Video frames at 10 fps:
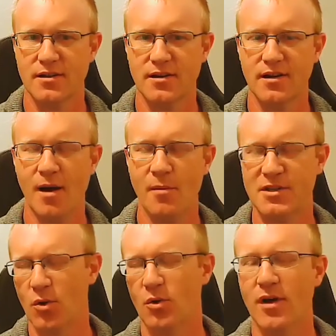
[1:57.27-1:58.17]
I'm a
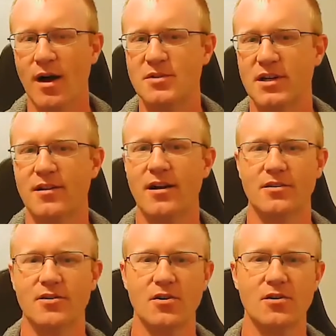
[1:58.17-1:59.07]
total object lock
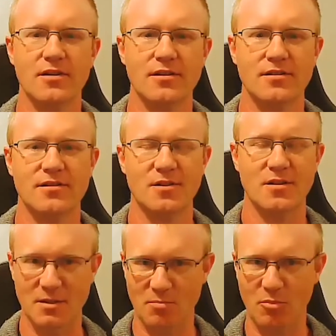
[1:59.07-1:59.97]
nerd, and so
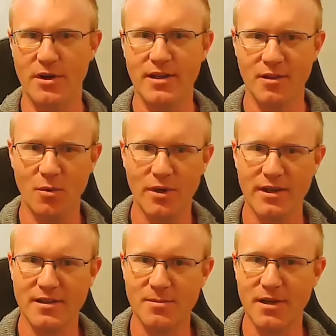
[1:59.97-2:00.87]
this is pretty in the
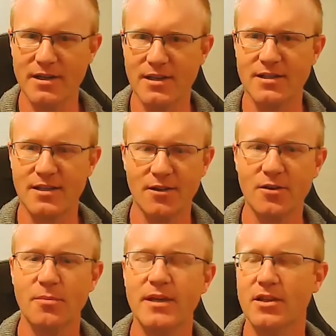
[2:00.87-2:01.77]
weeds, but it's clear
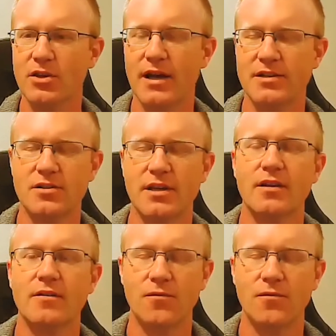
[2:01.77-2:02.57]
to me that you guys are taking